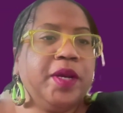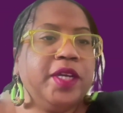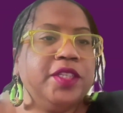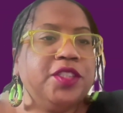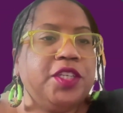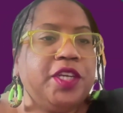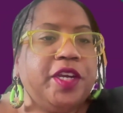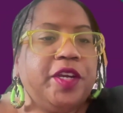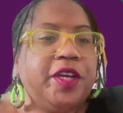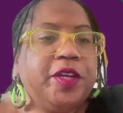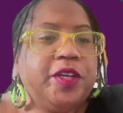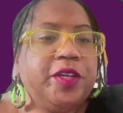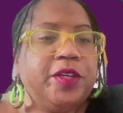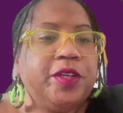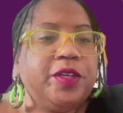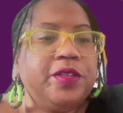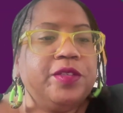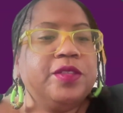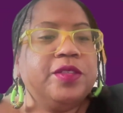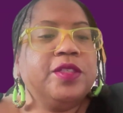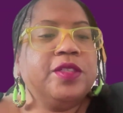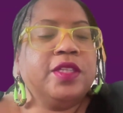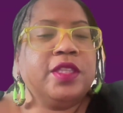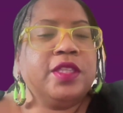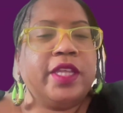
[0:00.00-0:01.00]
much,
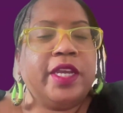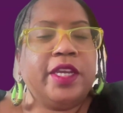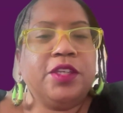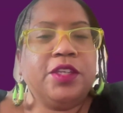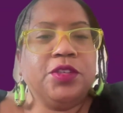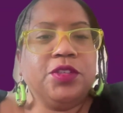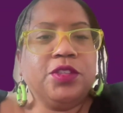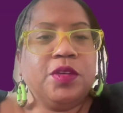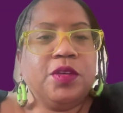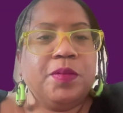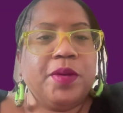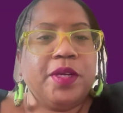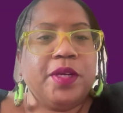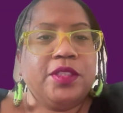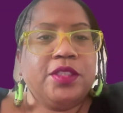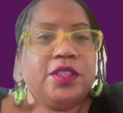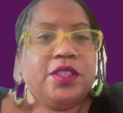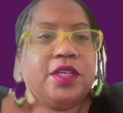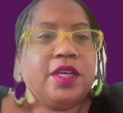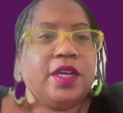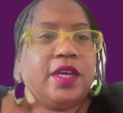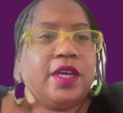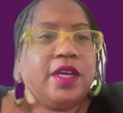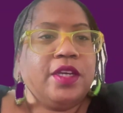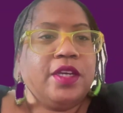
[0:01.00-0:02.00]
Ariel. And thank you so
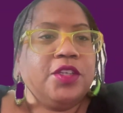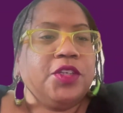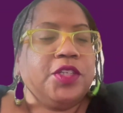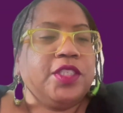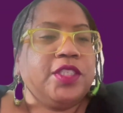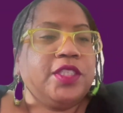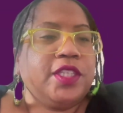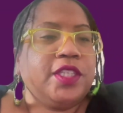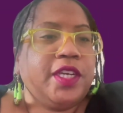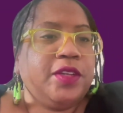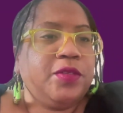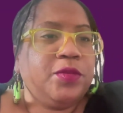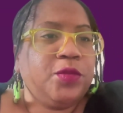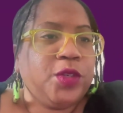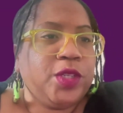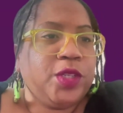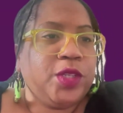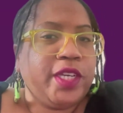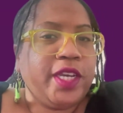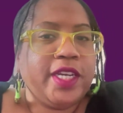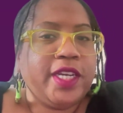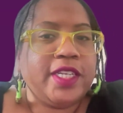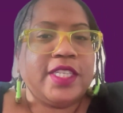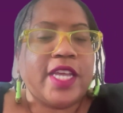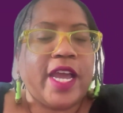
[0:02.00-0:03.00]
much, Christine.
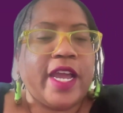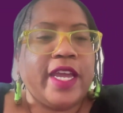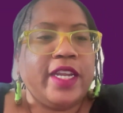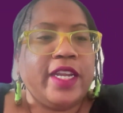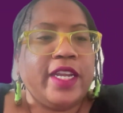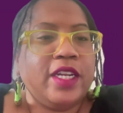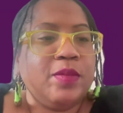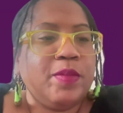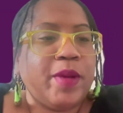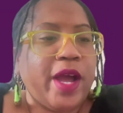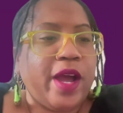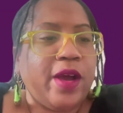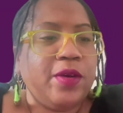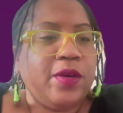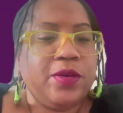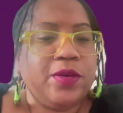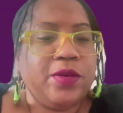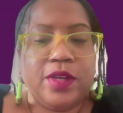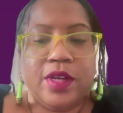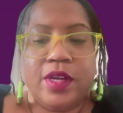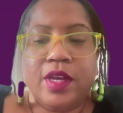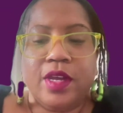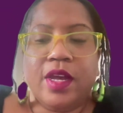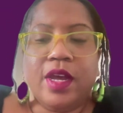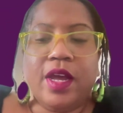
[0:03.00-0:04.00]
Really excited
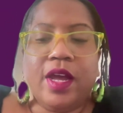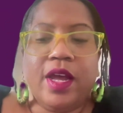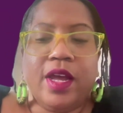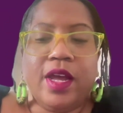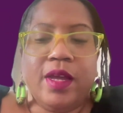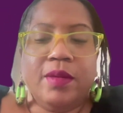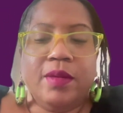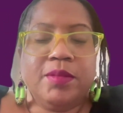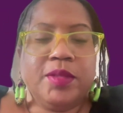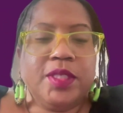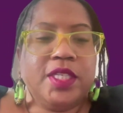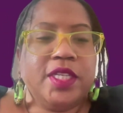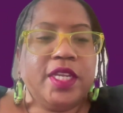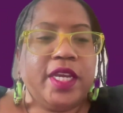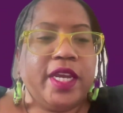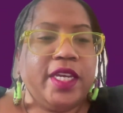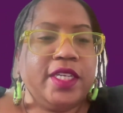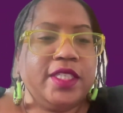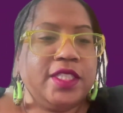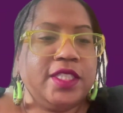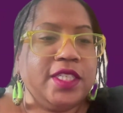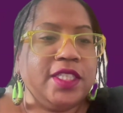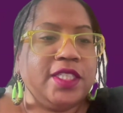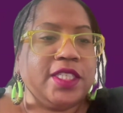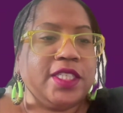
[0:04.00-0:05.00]
about
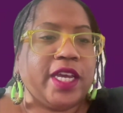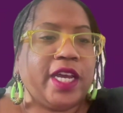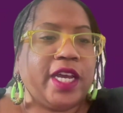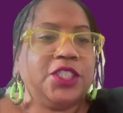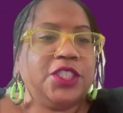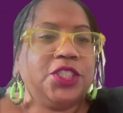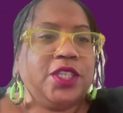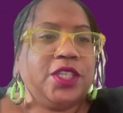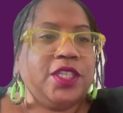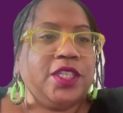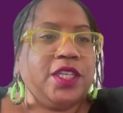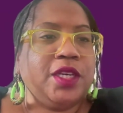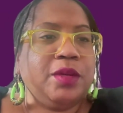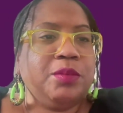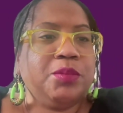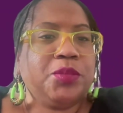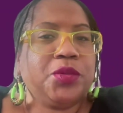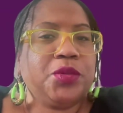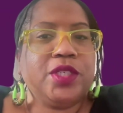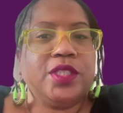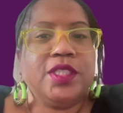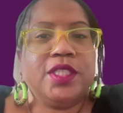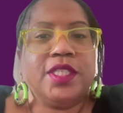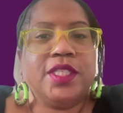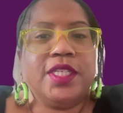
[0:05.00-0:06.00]
today's discussion and
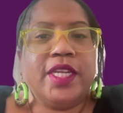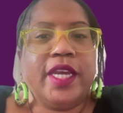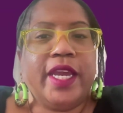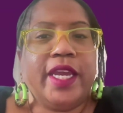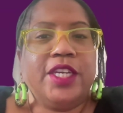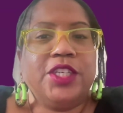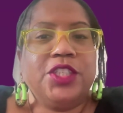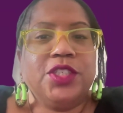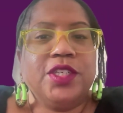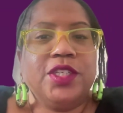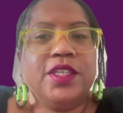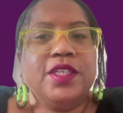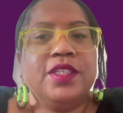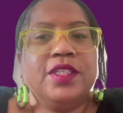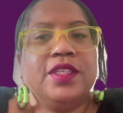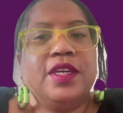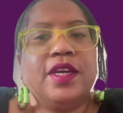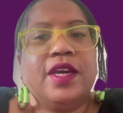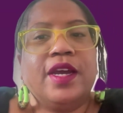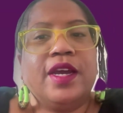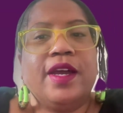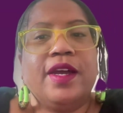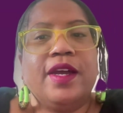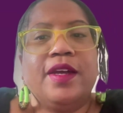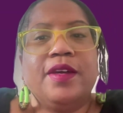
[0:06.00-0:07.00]
presentation.
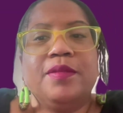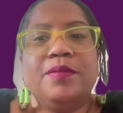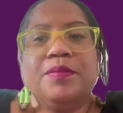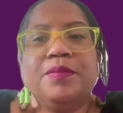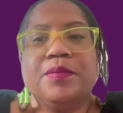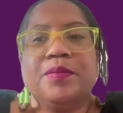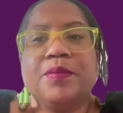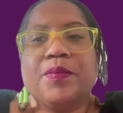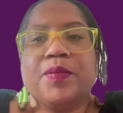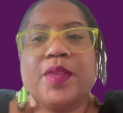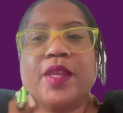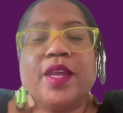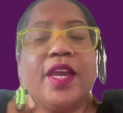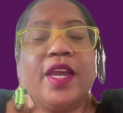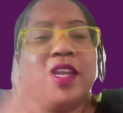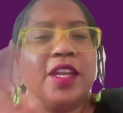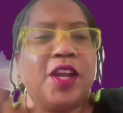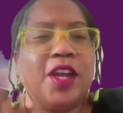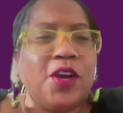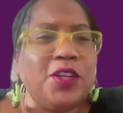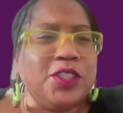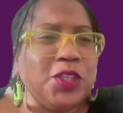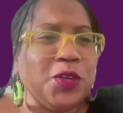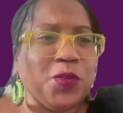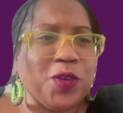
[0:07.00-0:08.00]
And
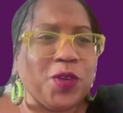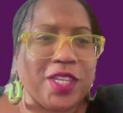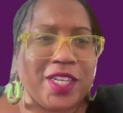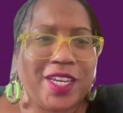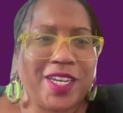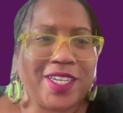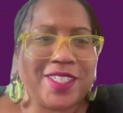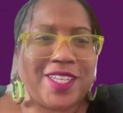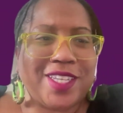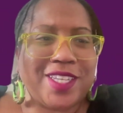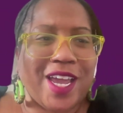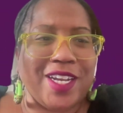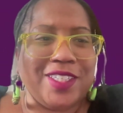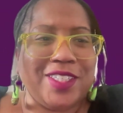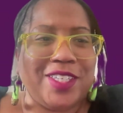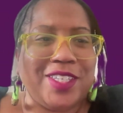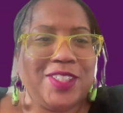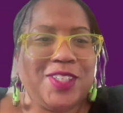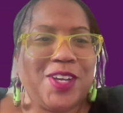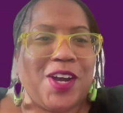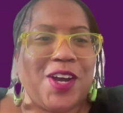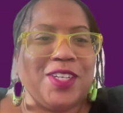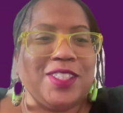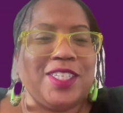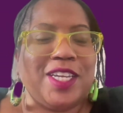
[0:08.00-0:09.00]
also really excited to
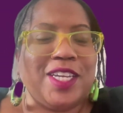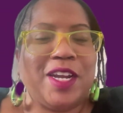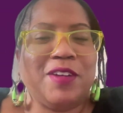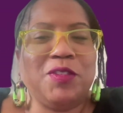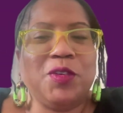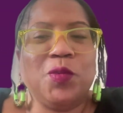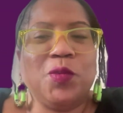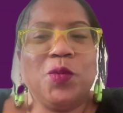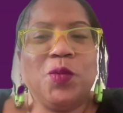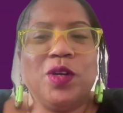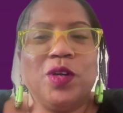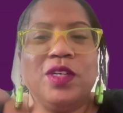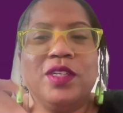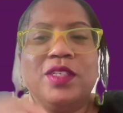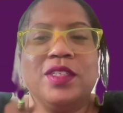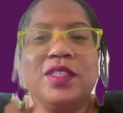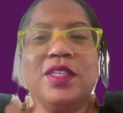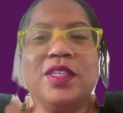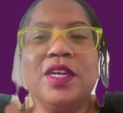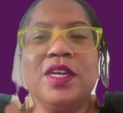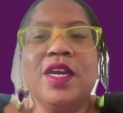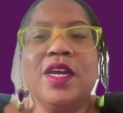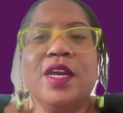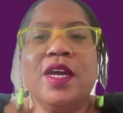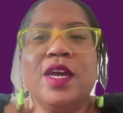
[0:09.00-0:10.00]
talk to
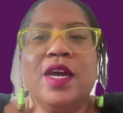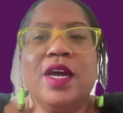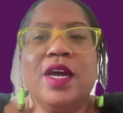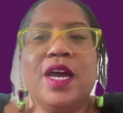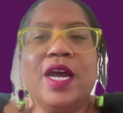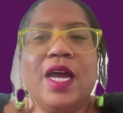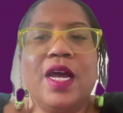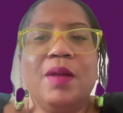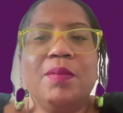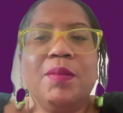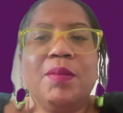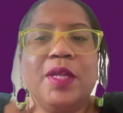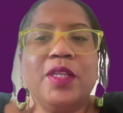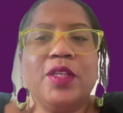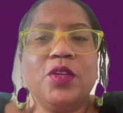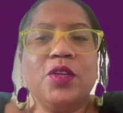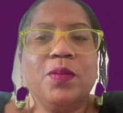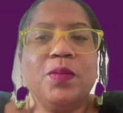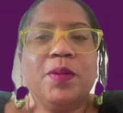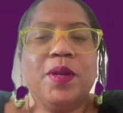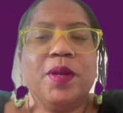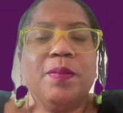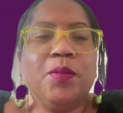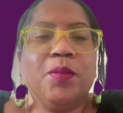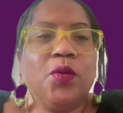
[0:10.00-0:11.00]
everyone a
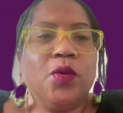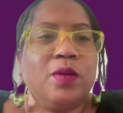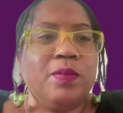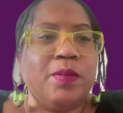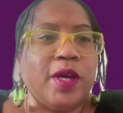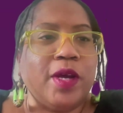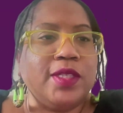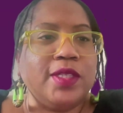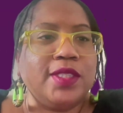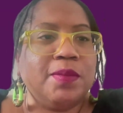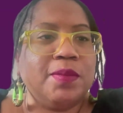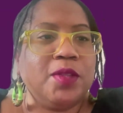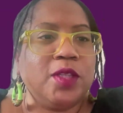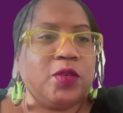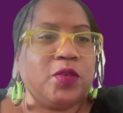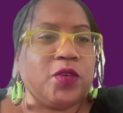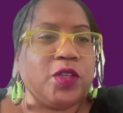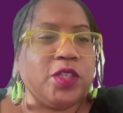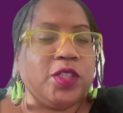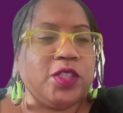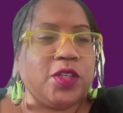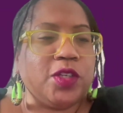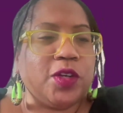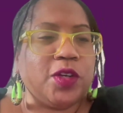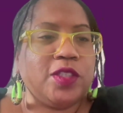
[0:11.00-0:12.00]
little bit more about some of the
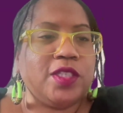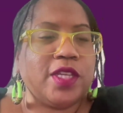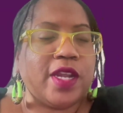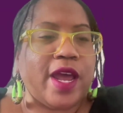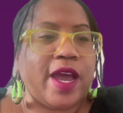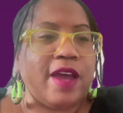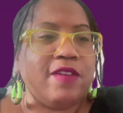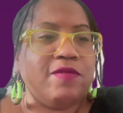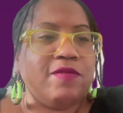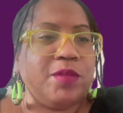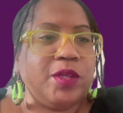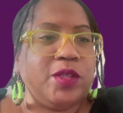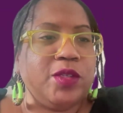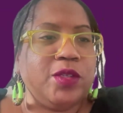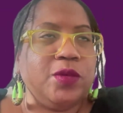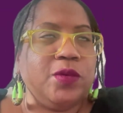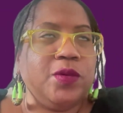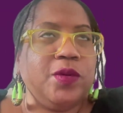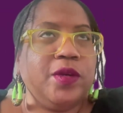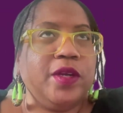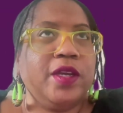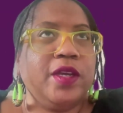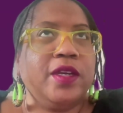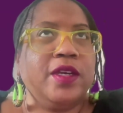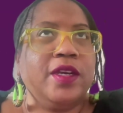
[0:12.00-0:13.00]
research that I've been
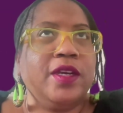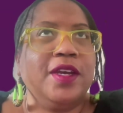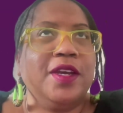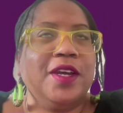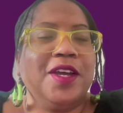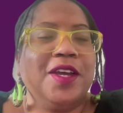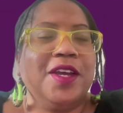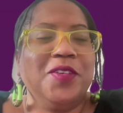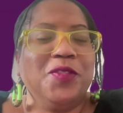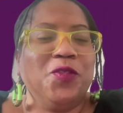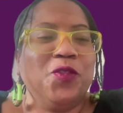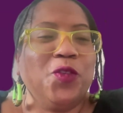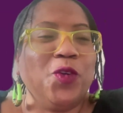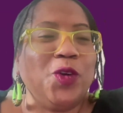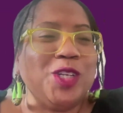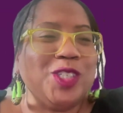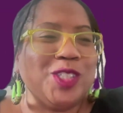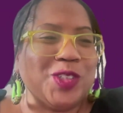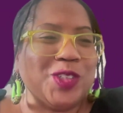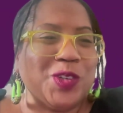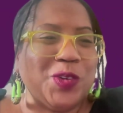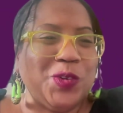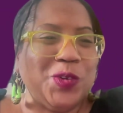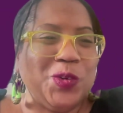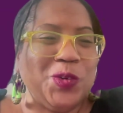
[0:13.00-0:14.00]
doing for
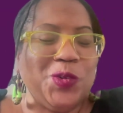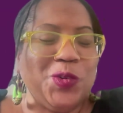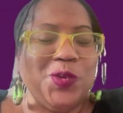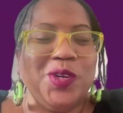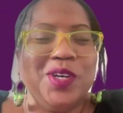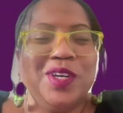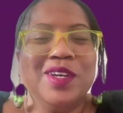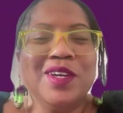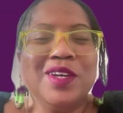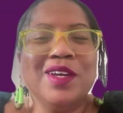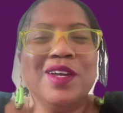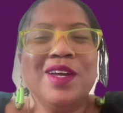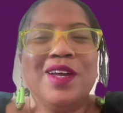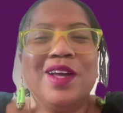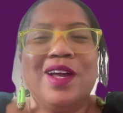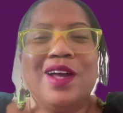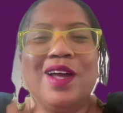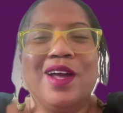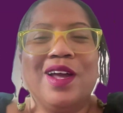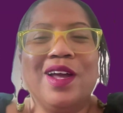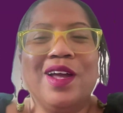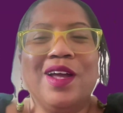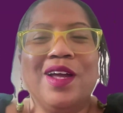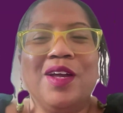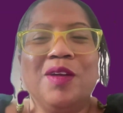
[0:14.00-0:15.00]
school
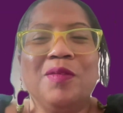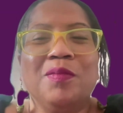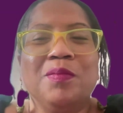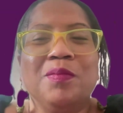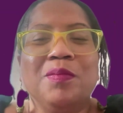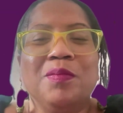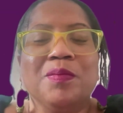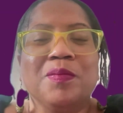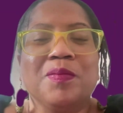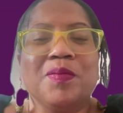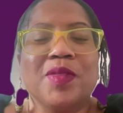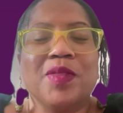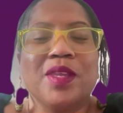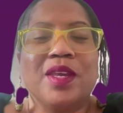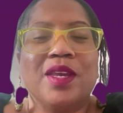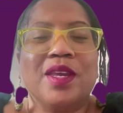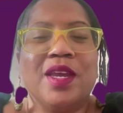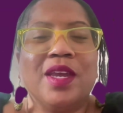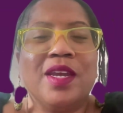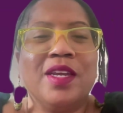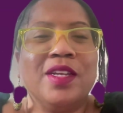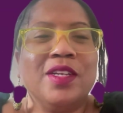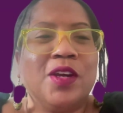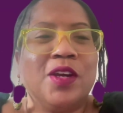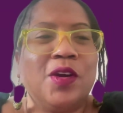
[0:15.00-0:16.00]

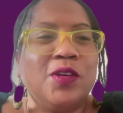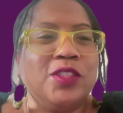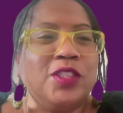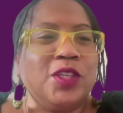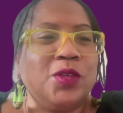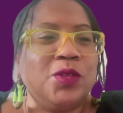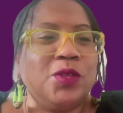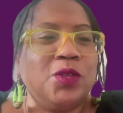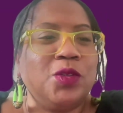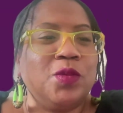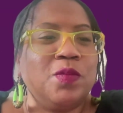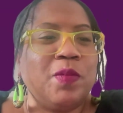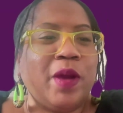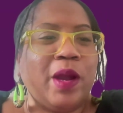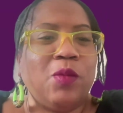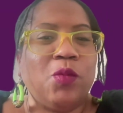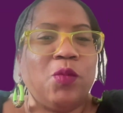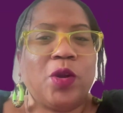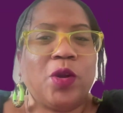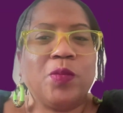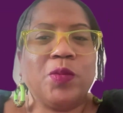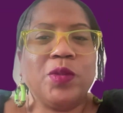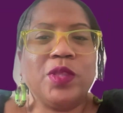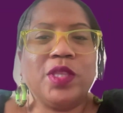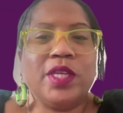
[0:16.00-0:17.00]
and also through my
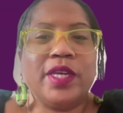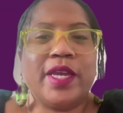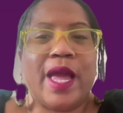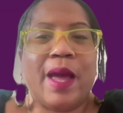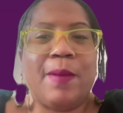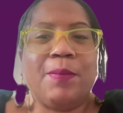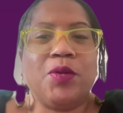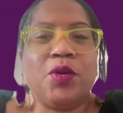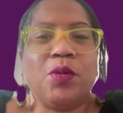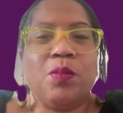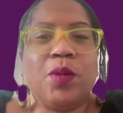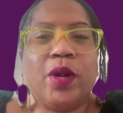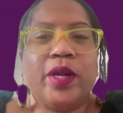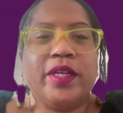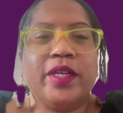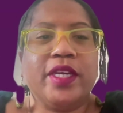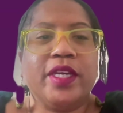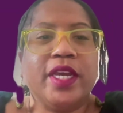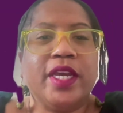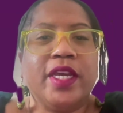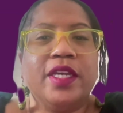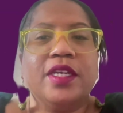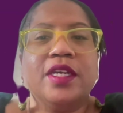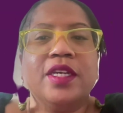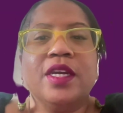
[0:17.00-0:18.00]
work with the capital
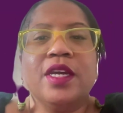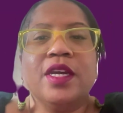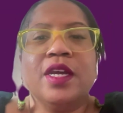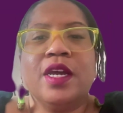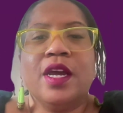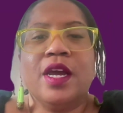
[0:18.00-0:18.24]
market.